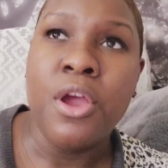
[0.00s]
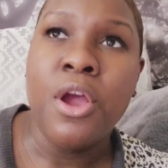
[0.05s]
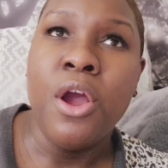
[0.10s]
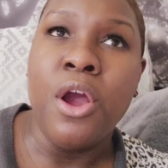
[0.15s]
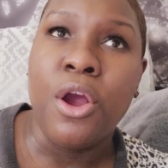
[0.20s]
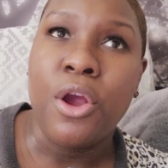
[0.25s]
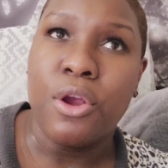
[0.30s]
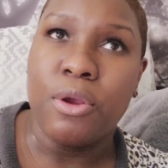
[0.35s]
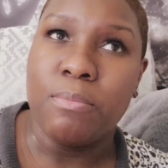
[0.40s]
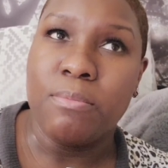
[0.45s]

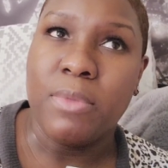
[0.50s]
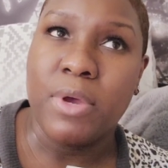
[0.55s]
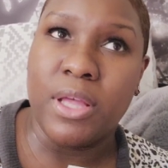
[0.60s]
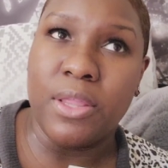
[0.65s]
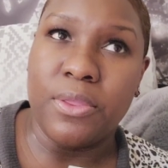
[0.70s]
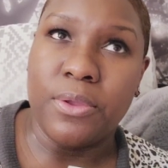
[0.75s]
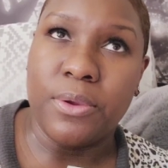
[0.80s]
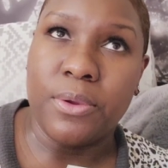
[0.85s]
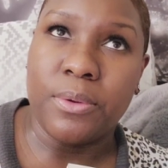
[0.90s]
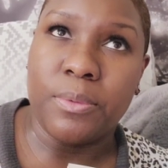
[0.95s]
her
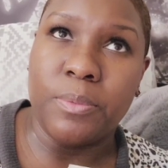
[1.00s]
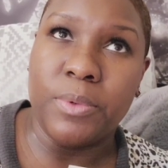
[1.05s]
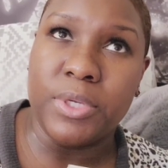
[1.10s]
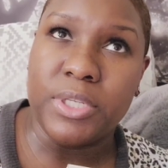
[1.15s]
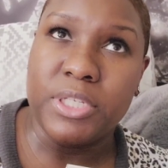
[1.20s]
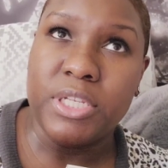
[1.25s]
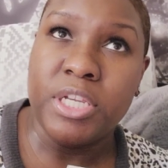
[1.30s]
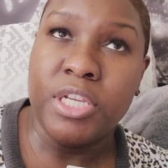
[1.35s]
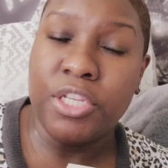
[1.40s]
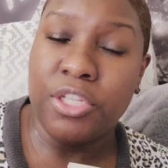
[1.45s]
mother would
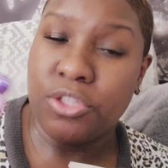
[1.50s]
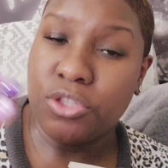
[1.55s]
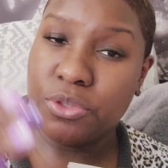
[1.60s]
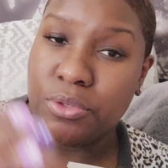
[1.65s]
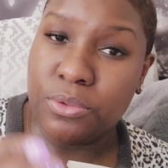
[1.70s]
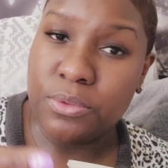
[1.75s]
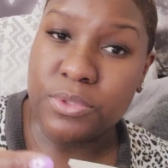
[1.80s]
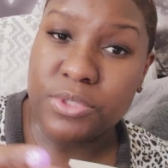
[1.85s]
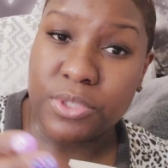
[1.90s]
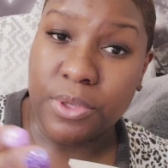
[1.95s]

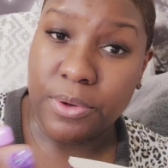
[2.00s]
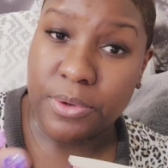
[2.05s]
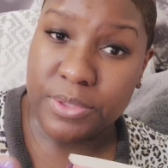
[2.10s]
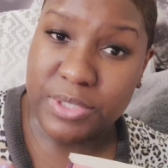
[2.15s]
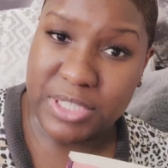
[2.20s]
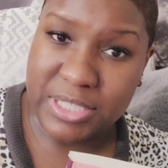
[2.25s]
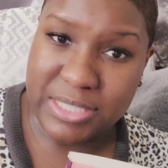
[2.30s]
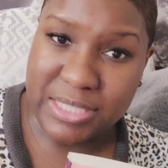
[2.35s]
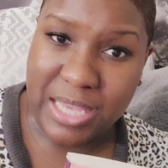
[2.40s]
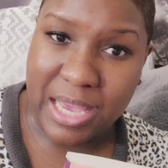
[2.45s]
use her
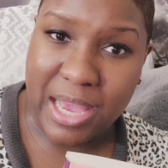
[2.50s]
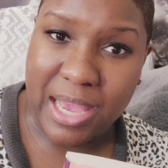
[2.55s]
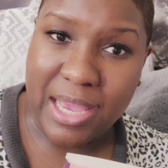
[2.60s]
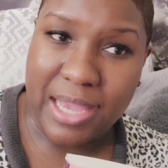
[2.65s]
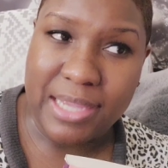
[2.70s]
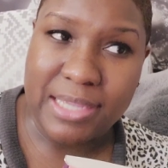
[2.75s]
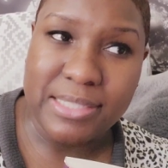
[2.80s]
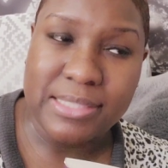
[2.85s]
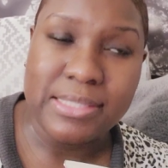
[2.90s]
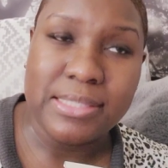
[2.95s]

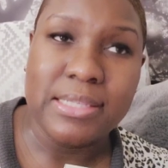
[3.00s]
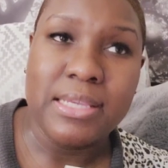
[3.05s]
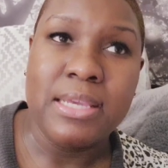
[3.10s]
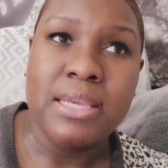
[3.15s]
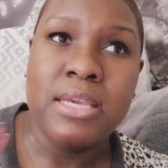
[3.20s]
designs